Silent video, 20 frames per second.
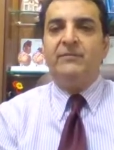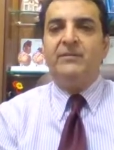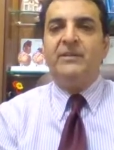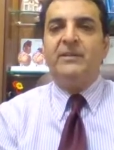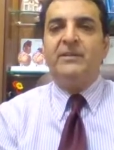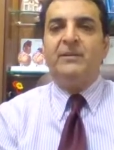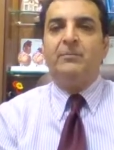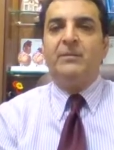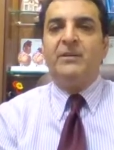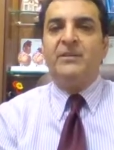with
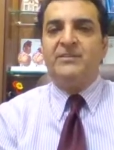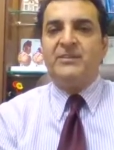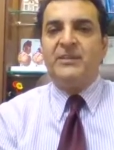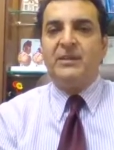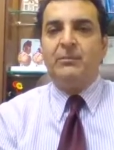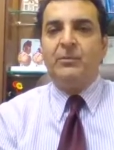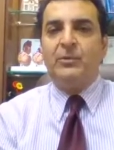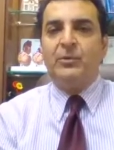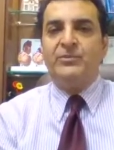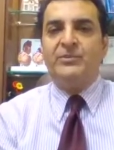the
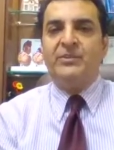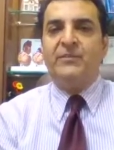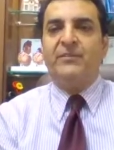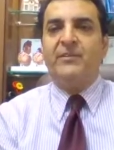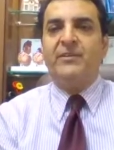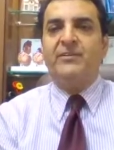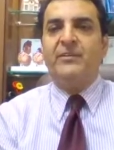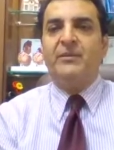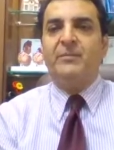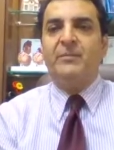placebo,
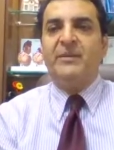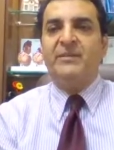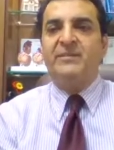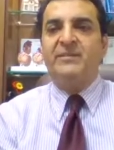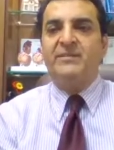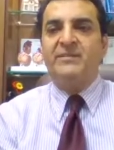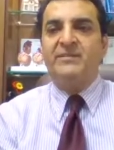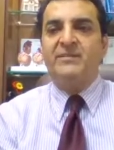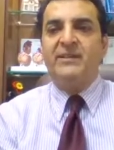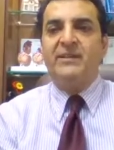700
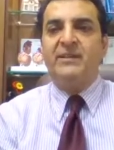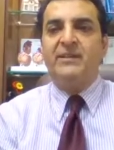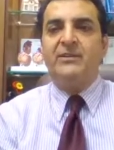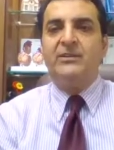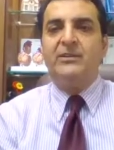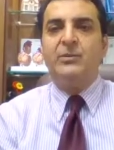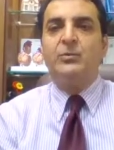patients there,